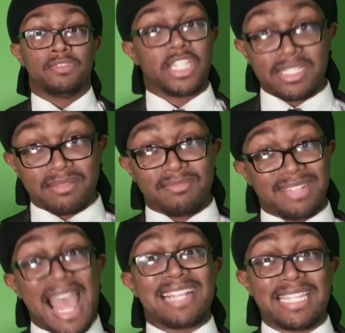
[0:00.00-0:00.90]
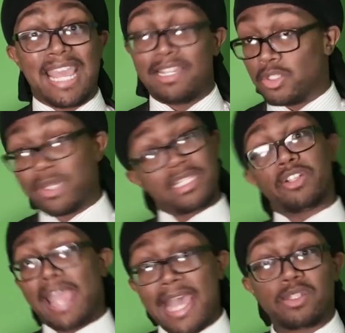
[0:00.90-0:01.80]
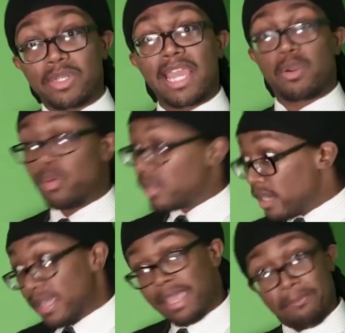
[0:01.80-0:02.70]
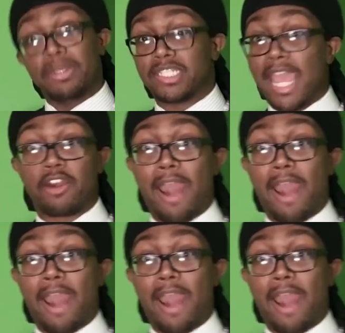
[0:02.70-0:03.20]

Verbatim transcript: Just not today. So get your ass on that corner and push that